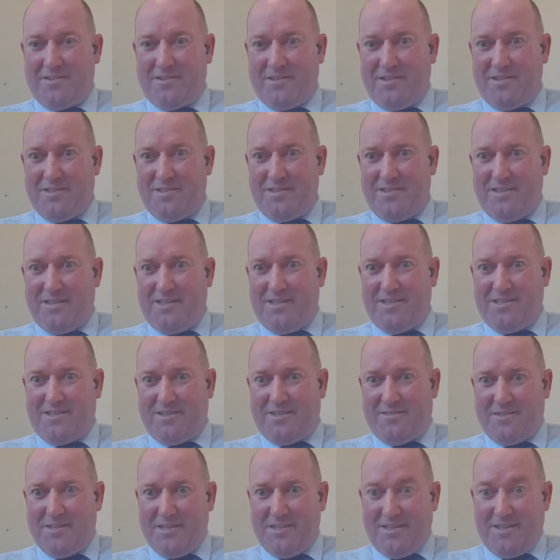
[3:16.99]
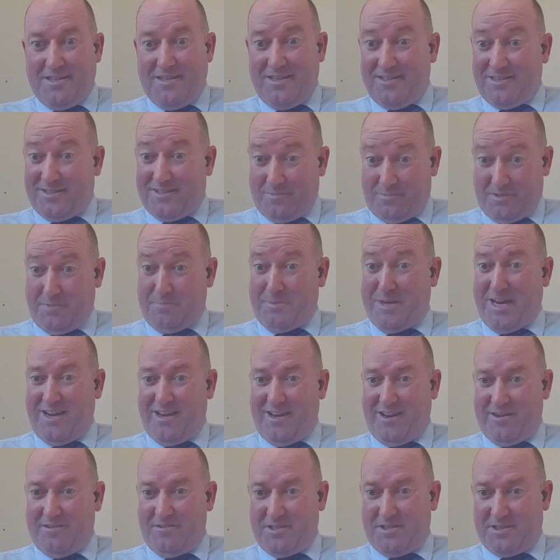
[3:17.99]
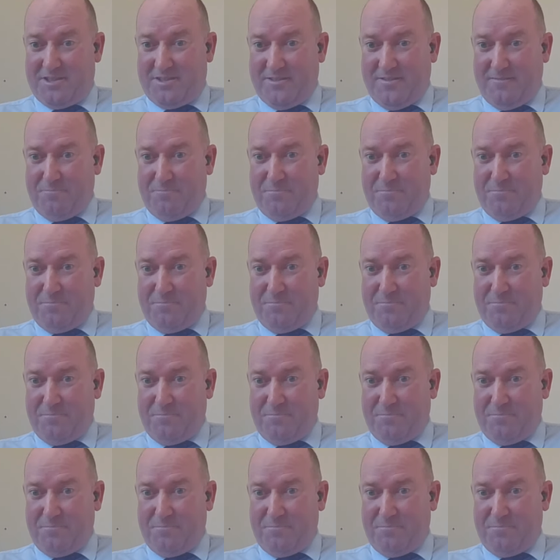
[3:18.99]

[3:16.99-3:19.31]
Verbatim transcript: You, you need a you need someone to bail you out,